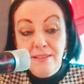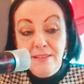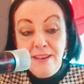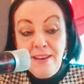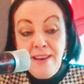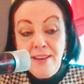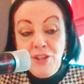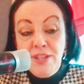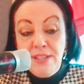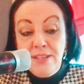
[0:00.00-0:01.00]
And yeah, she
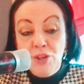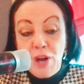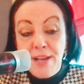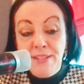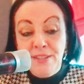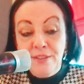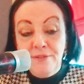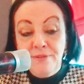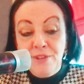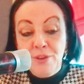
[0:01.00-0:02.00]
did try stuff
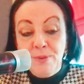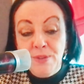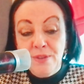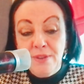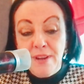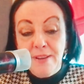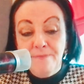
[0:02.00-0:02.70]
when she was younger.